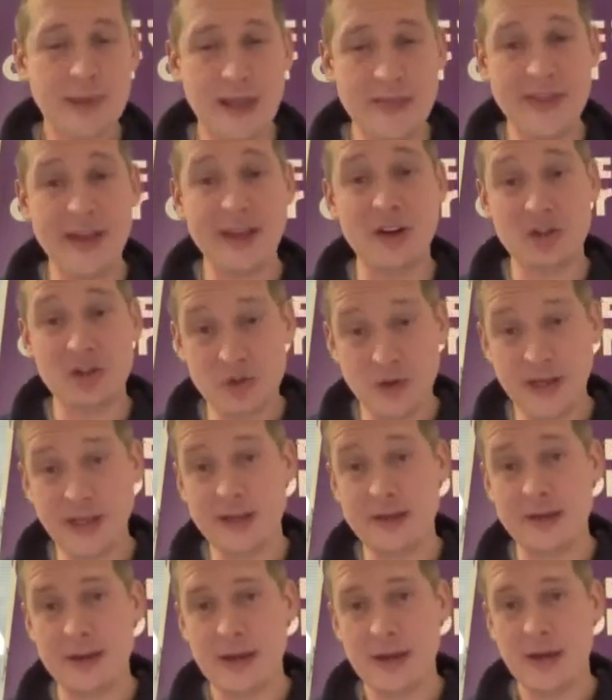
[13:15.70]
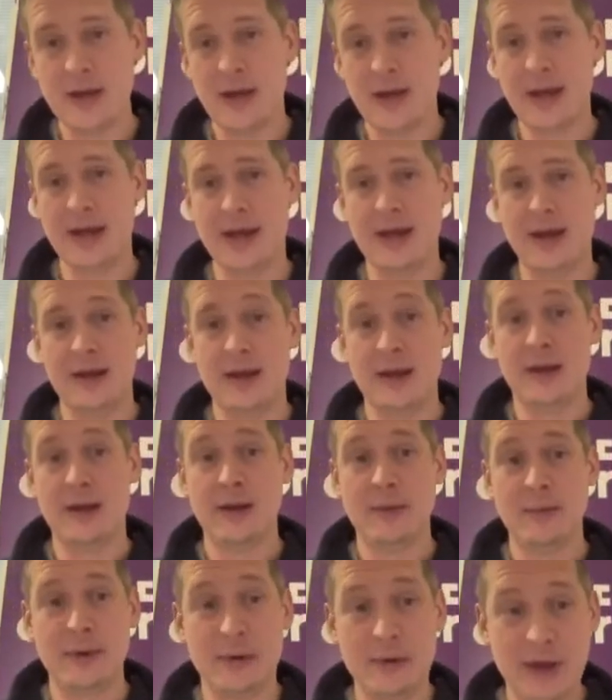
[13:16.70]
And then a trick,
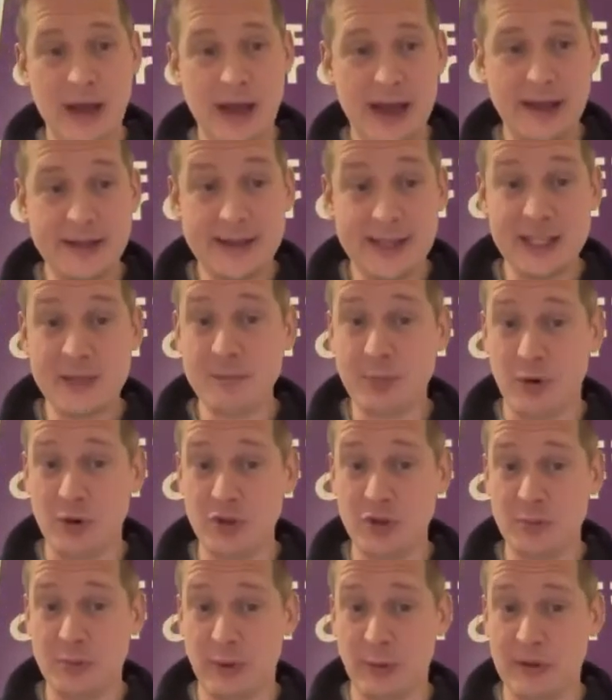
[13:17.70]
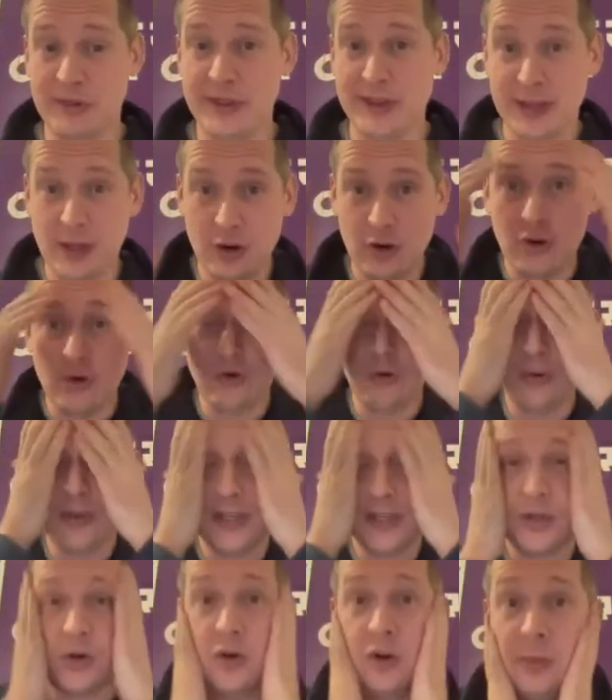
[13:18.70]
at this point, you're probably thinking, oh,
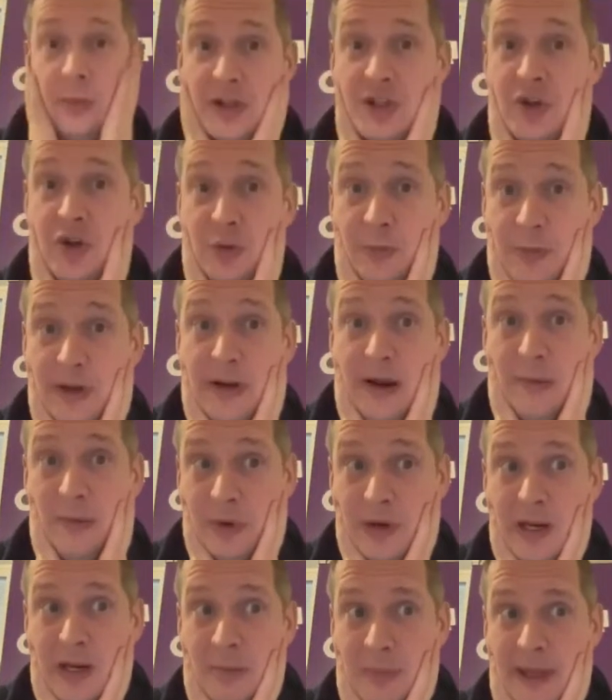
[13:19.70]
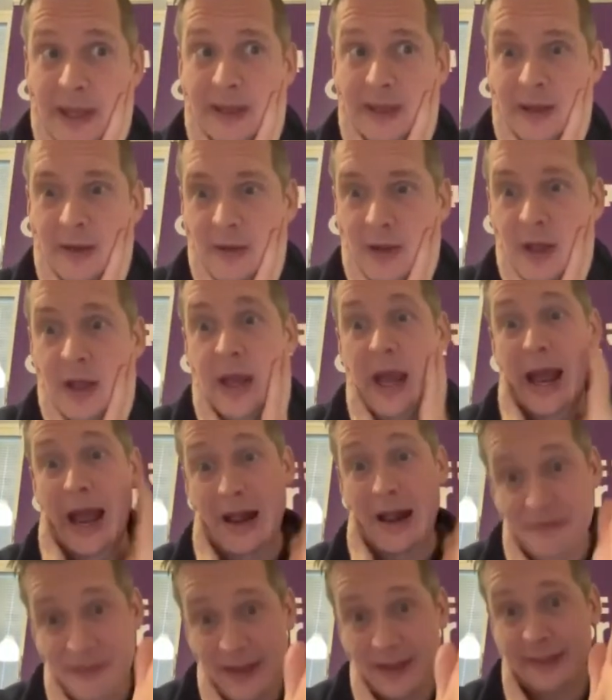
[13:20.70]
these documents could become really big.
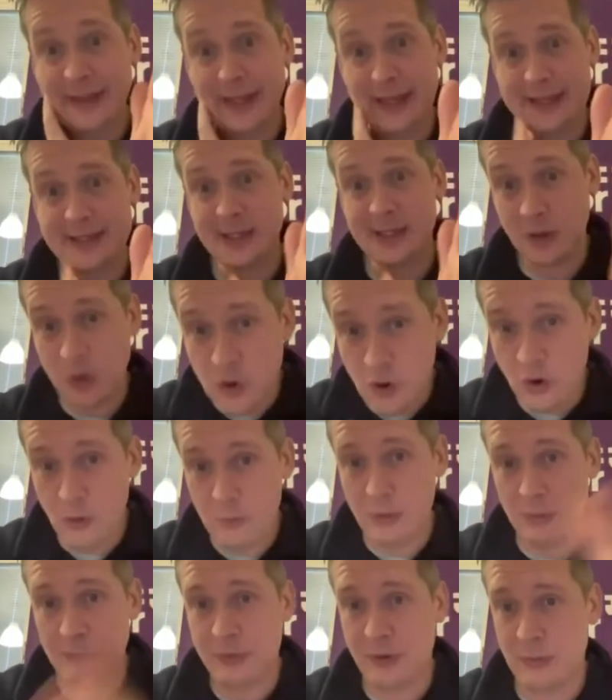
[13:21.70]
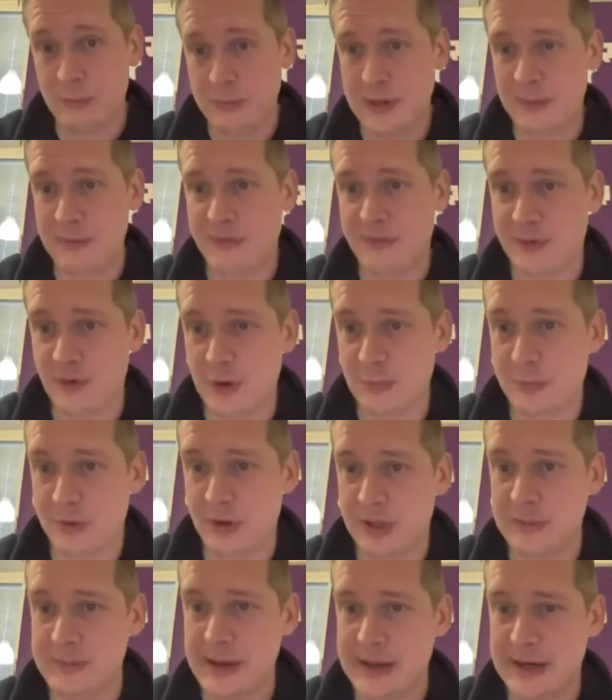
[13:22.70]
And that is a common problem for
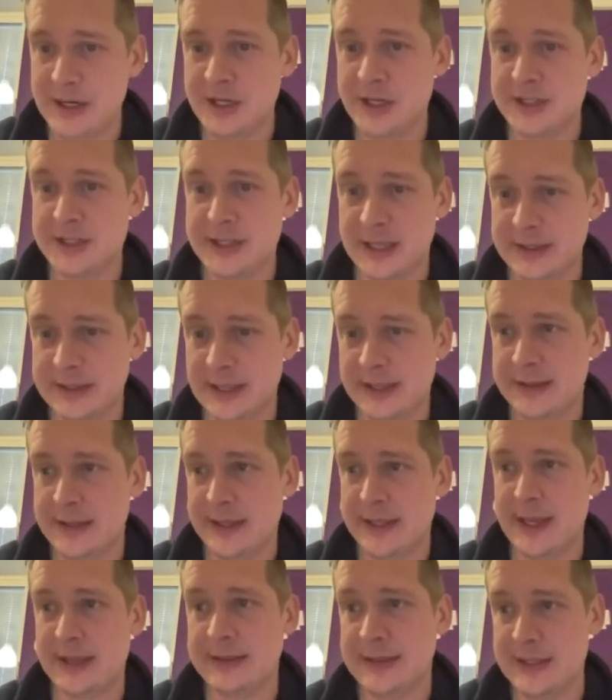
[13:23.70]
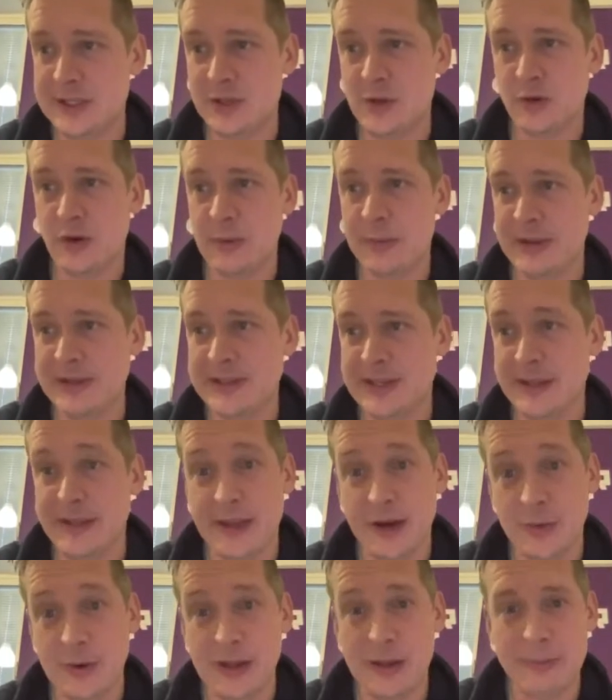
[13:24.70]
product managers that they get these documents and
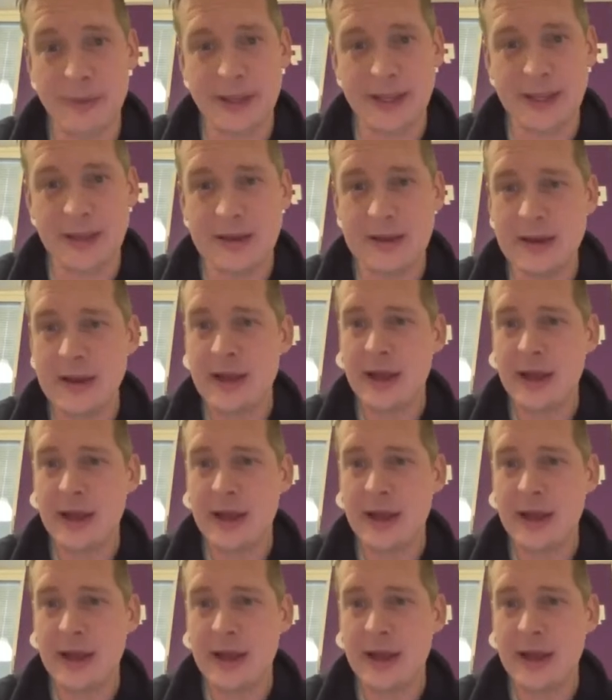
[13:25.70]
they're really big.